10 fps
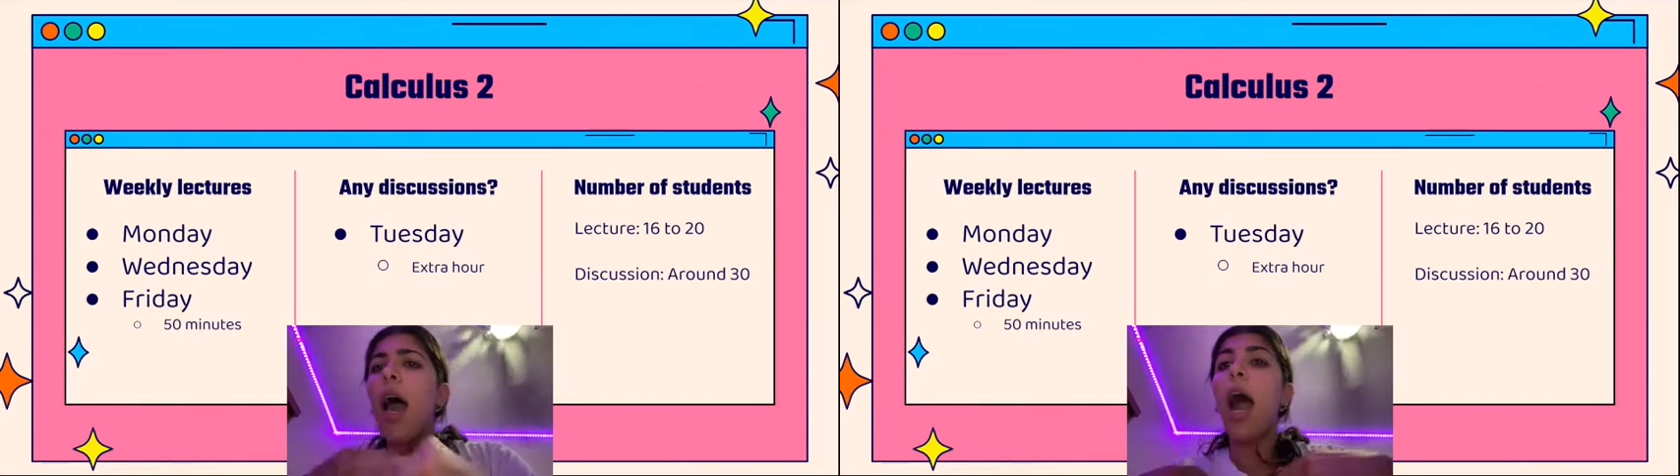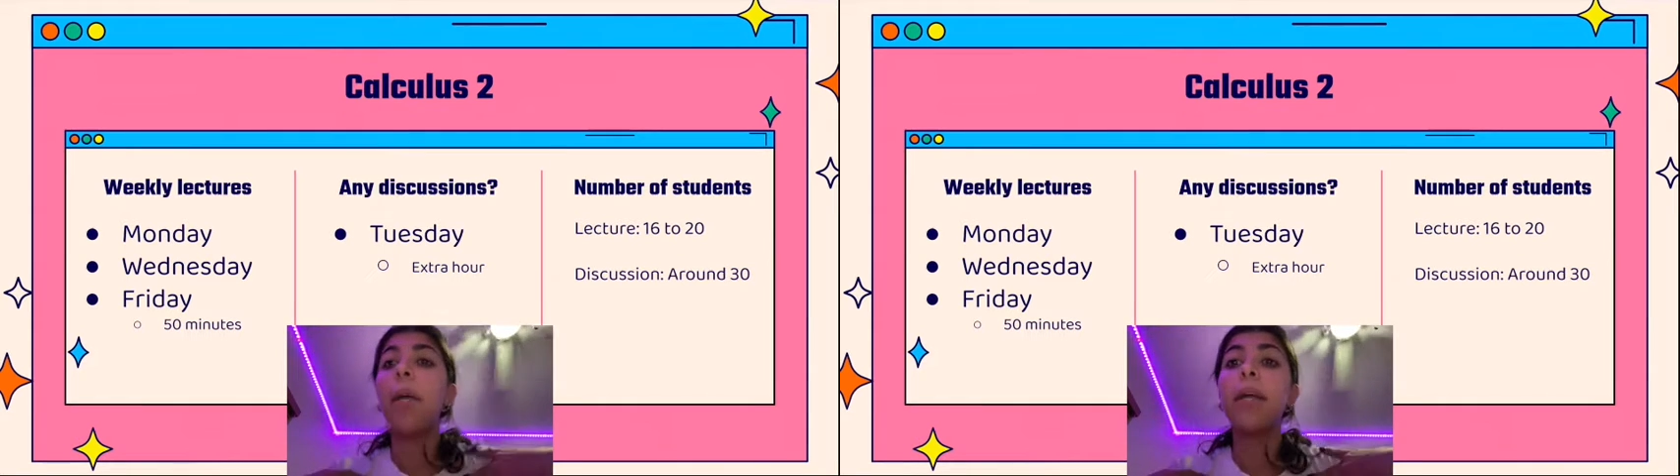
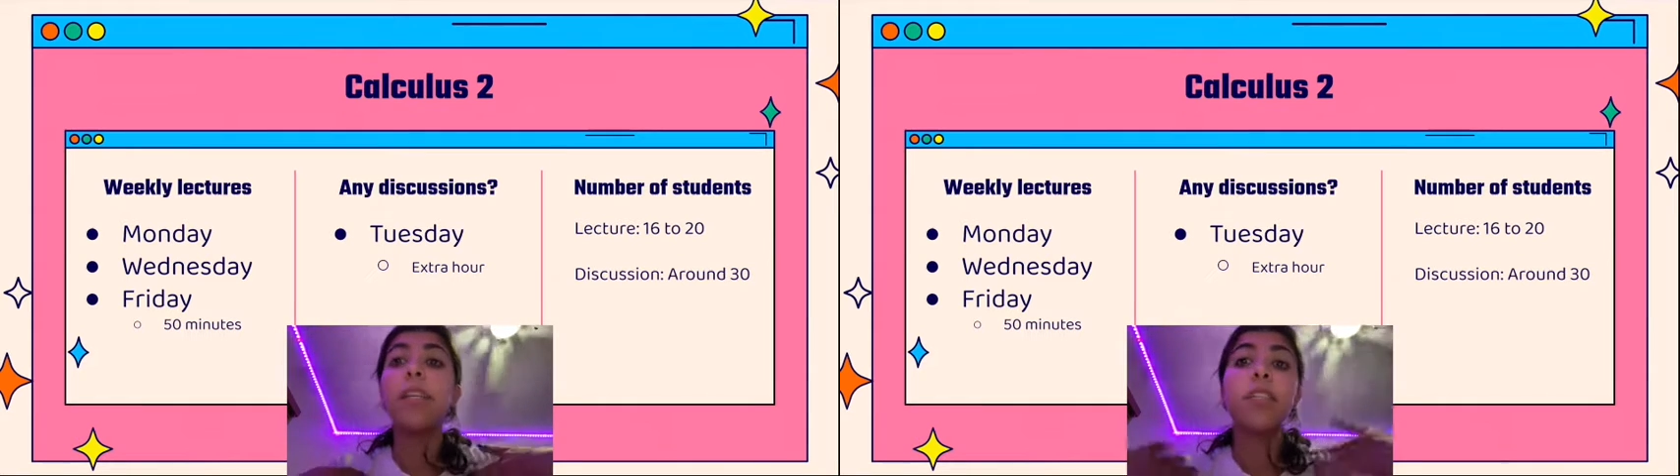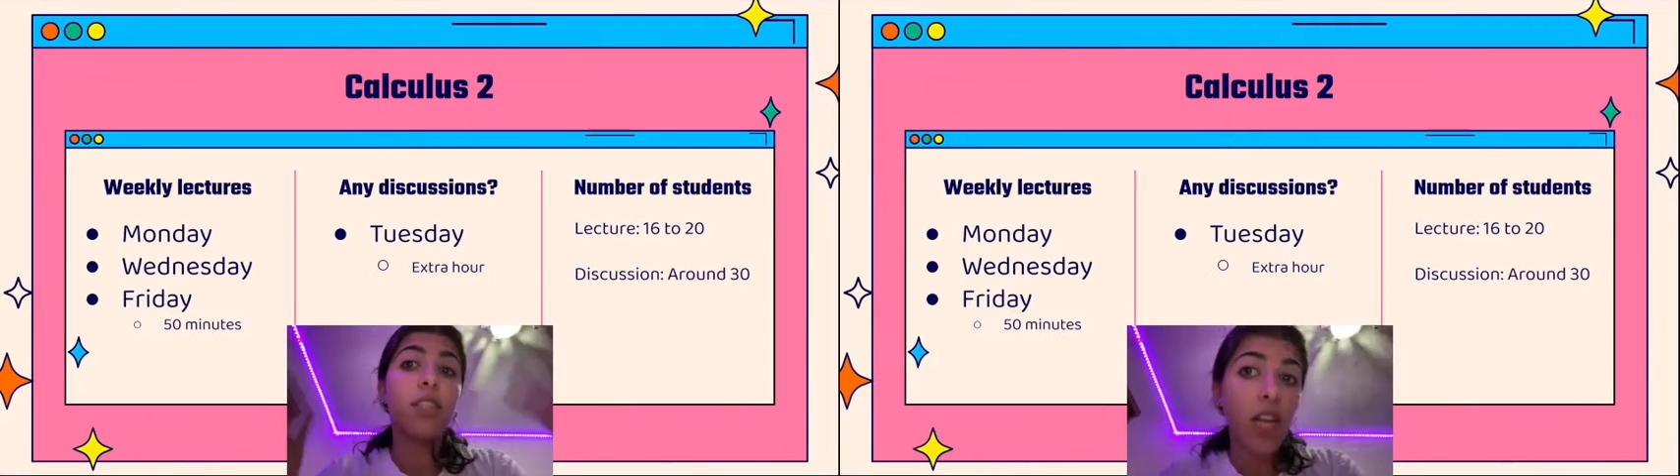How many
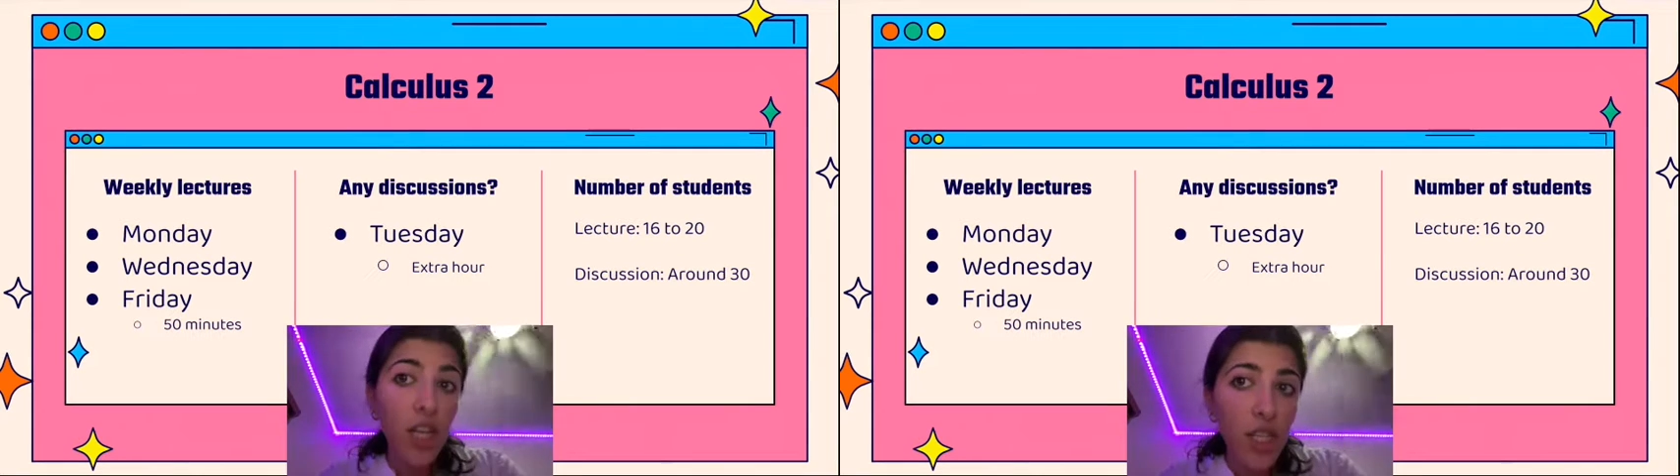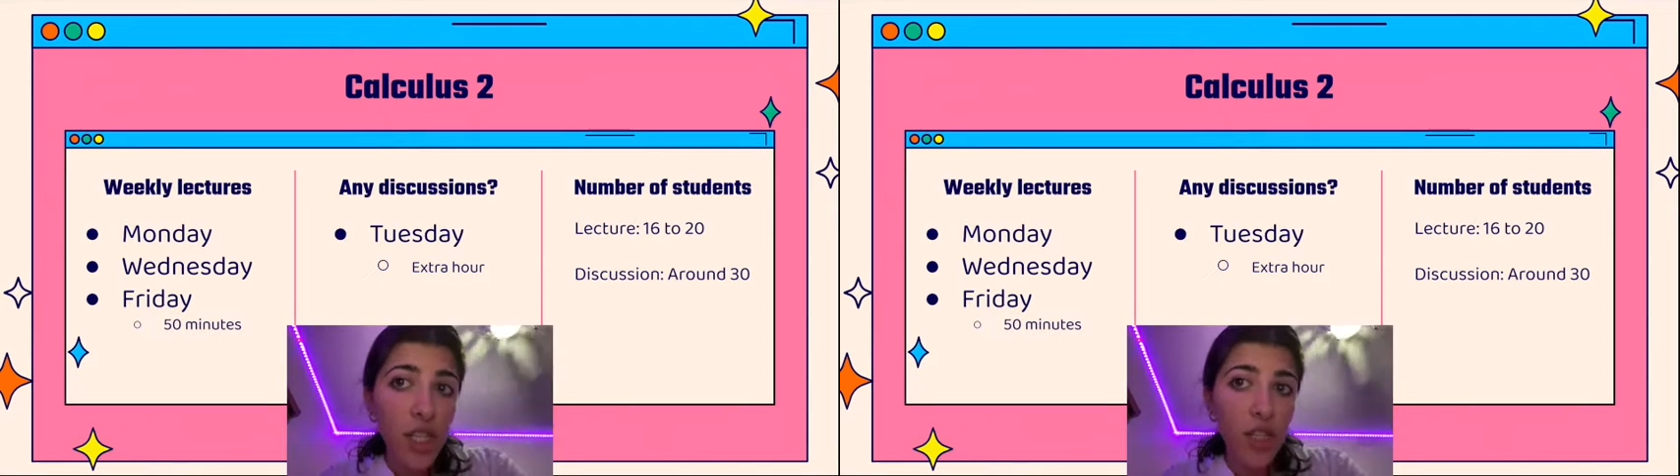
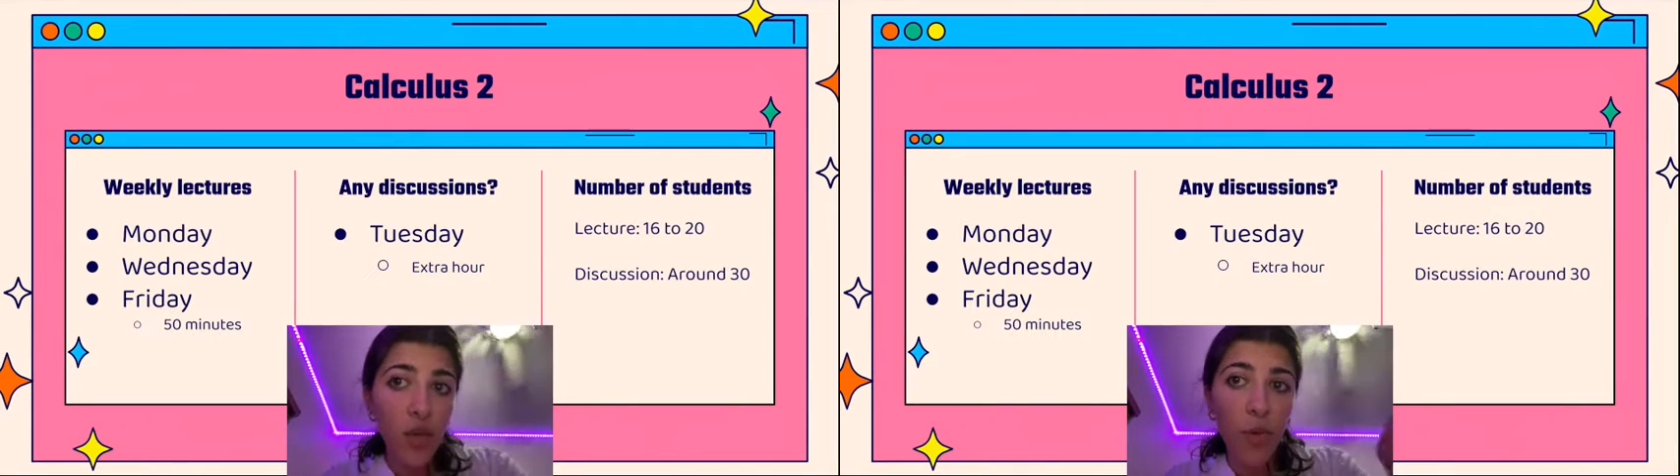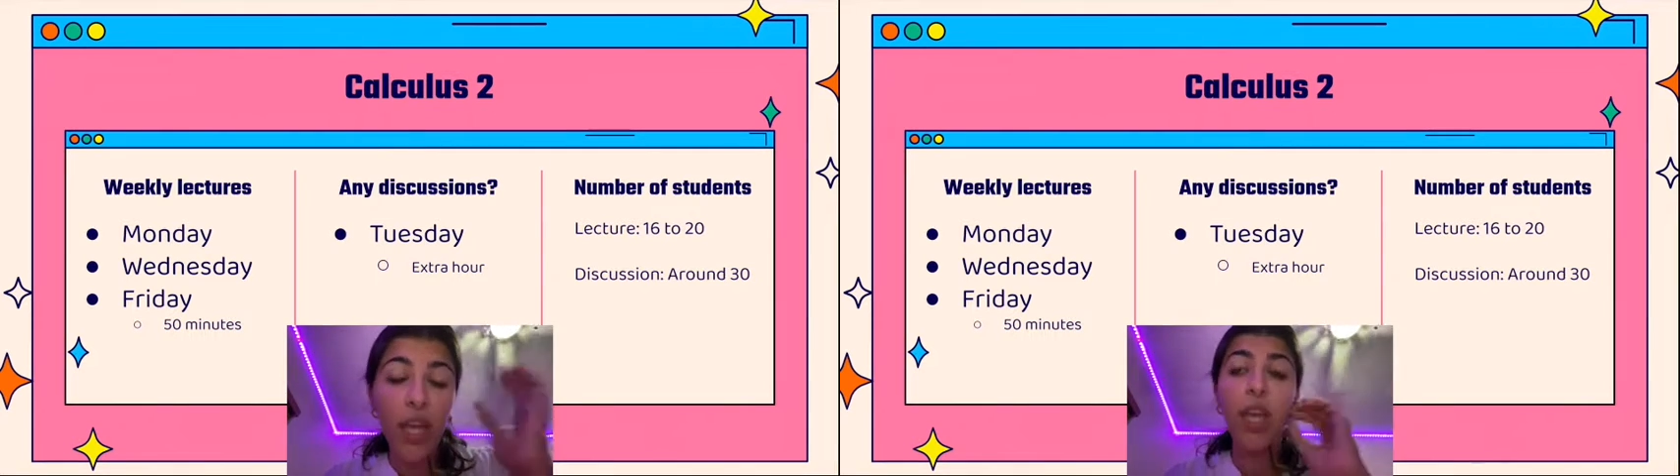discussions
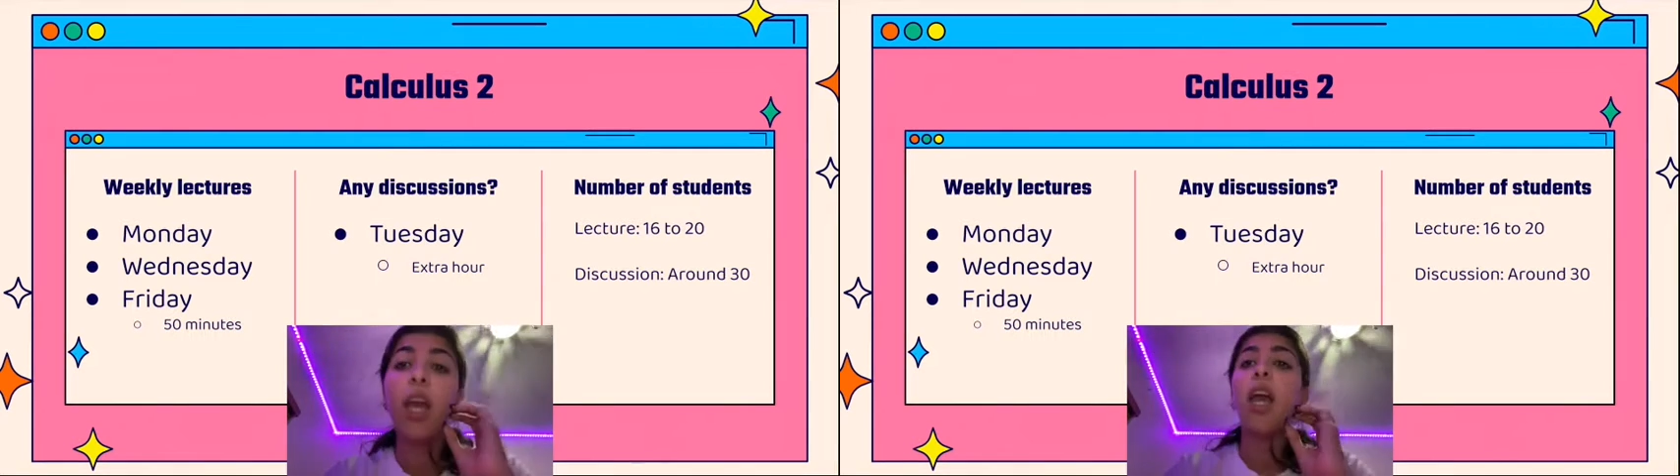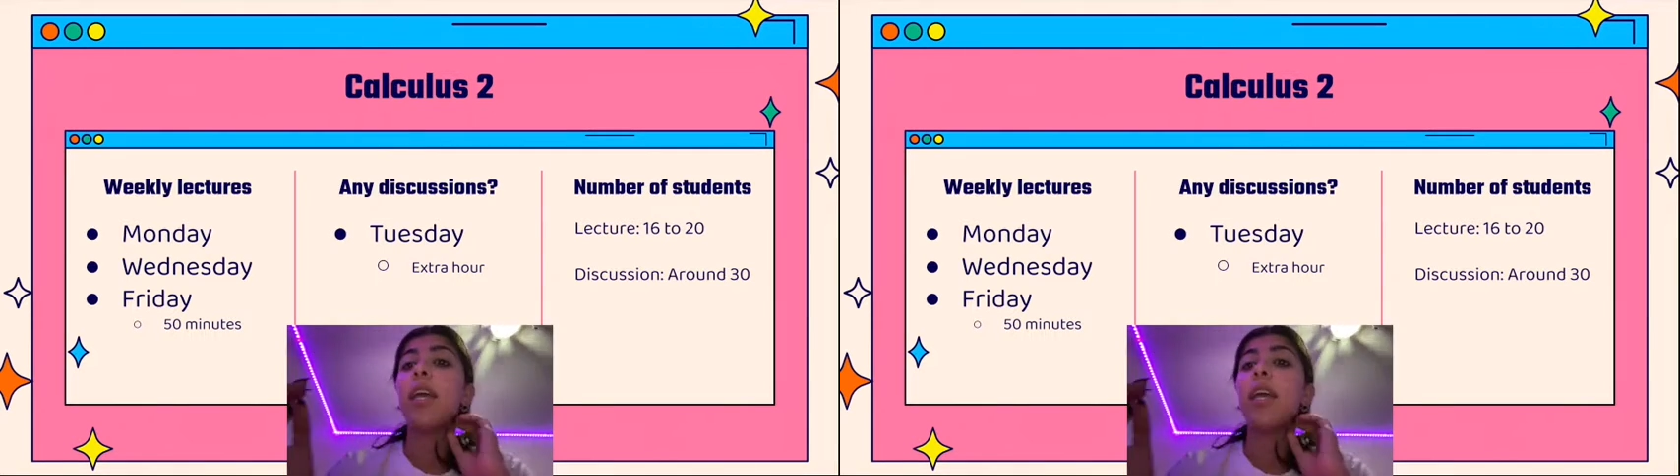a week?